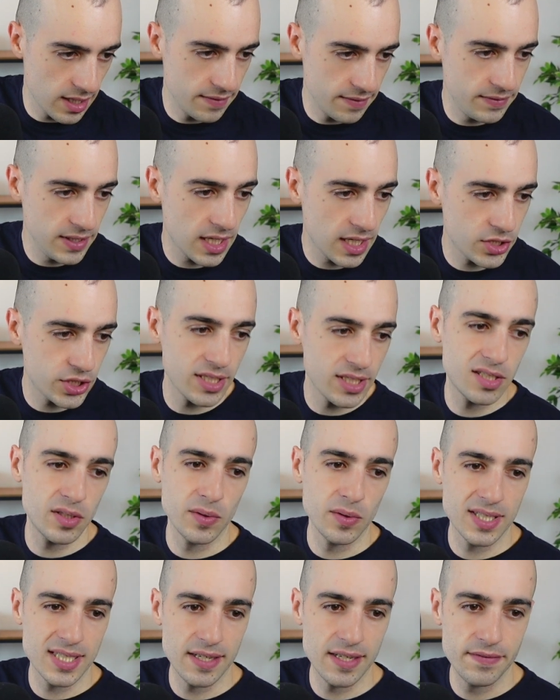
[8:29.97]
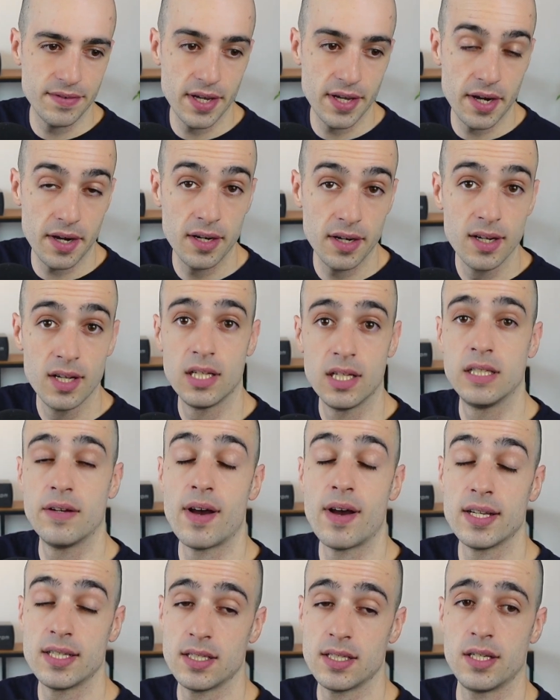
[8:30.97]
NVIDIA Jetson Xavier
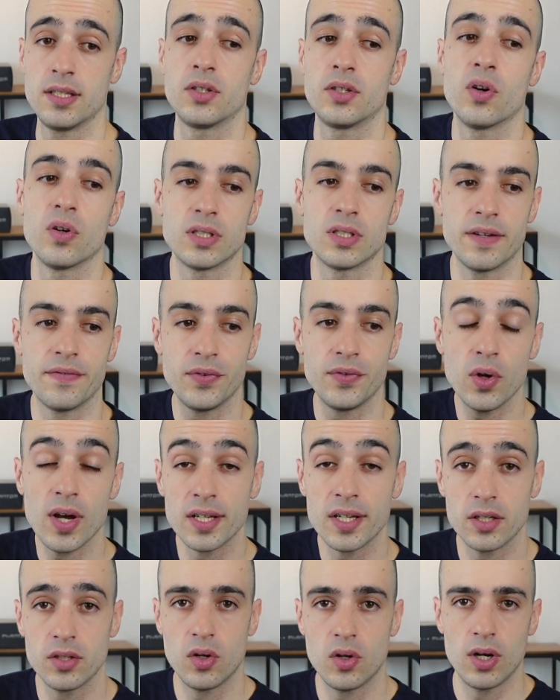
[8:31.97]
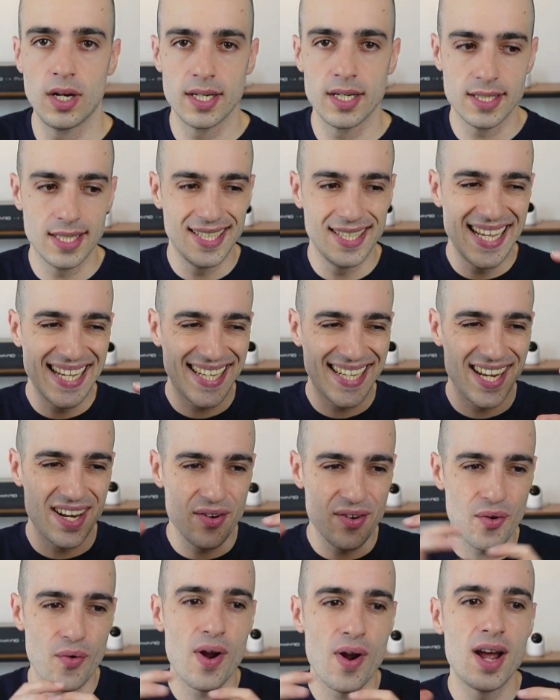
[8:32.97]
devices that cost a few $100s and they
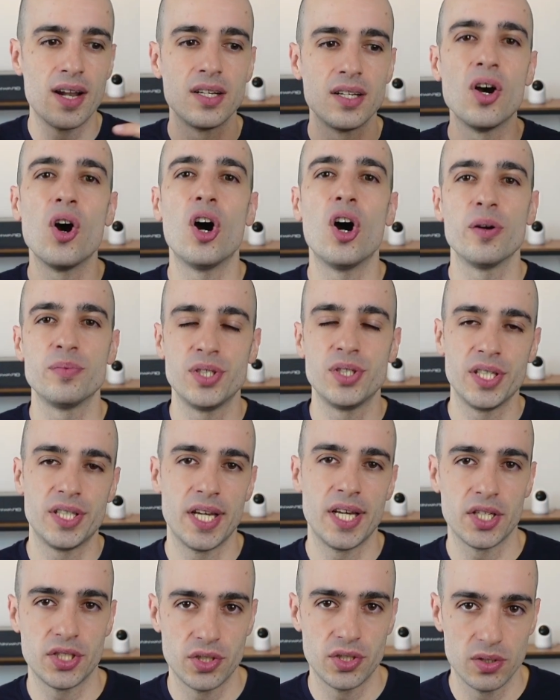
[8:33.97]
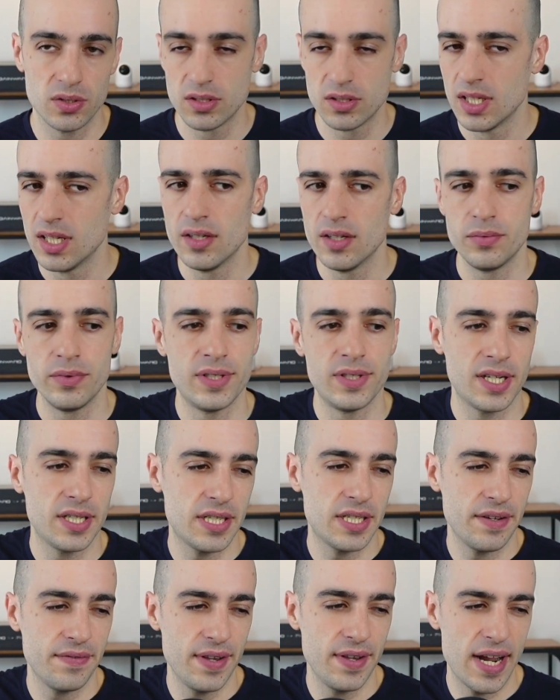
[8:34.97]
can run object detection with the
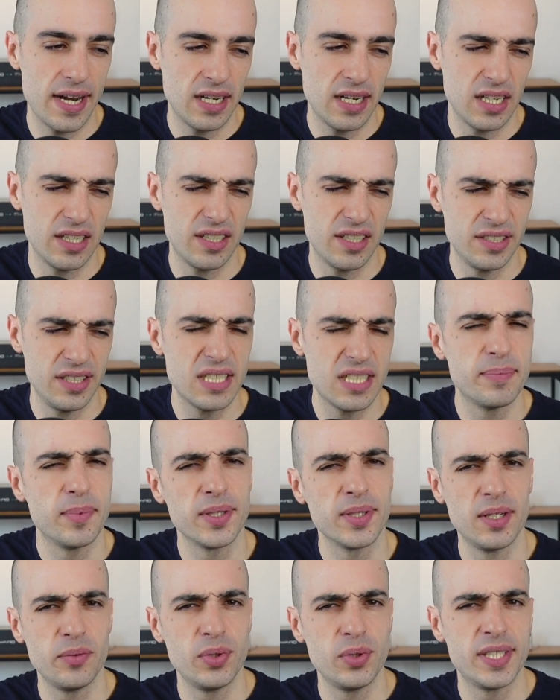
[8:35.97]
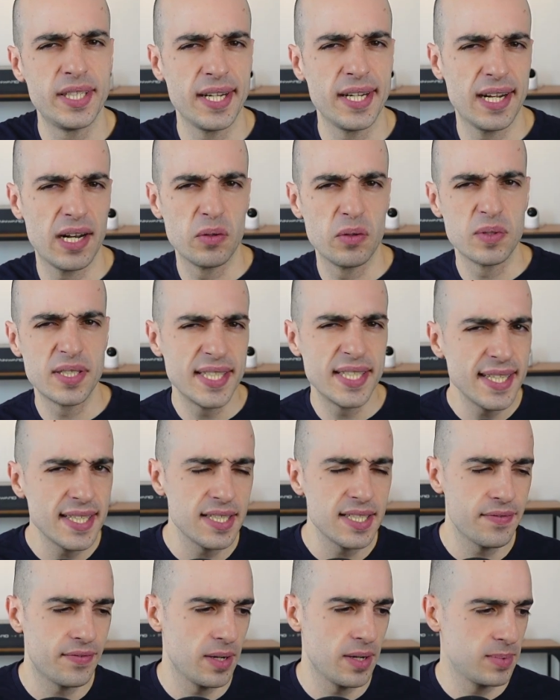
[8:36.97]
Xavier. This model will take around
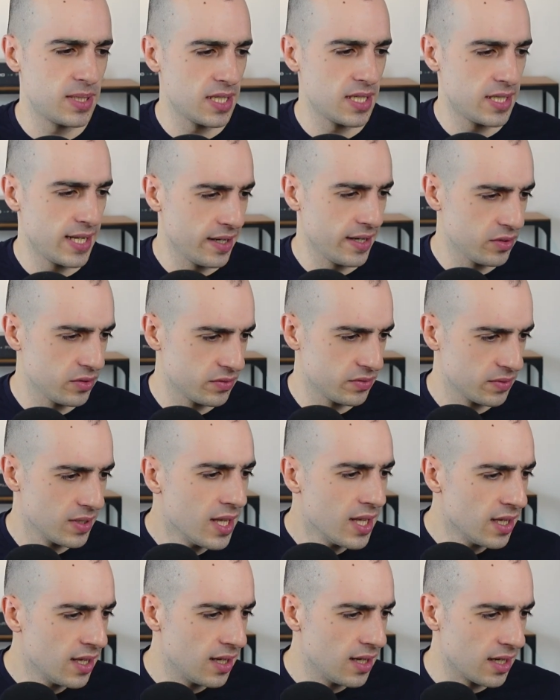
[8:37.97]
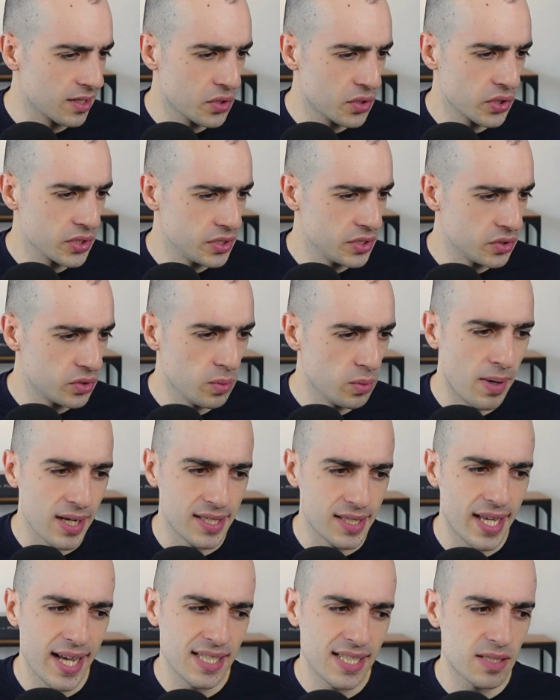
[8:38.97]
60 frames a second according to my
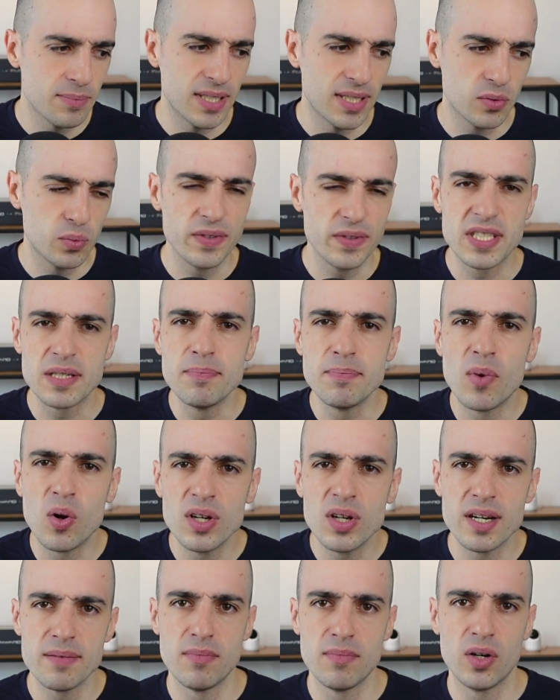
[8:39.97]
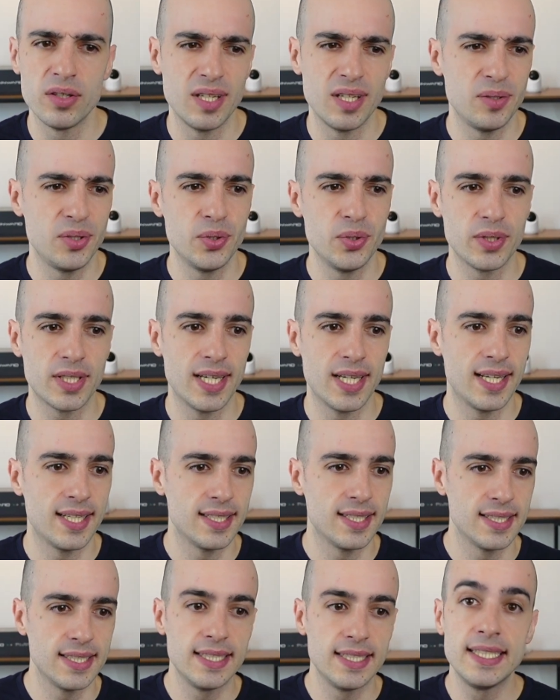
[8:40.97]
tests, but with smaller model you
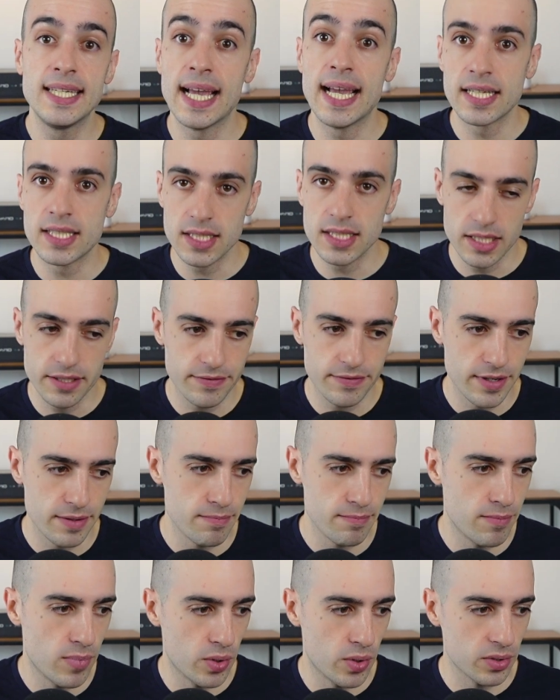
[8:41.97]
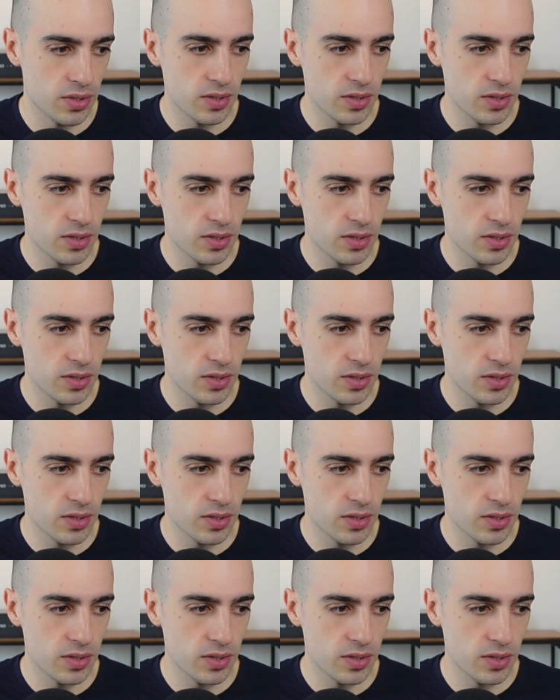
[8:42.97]
can get even more.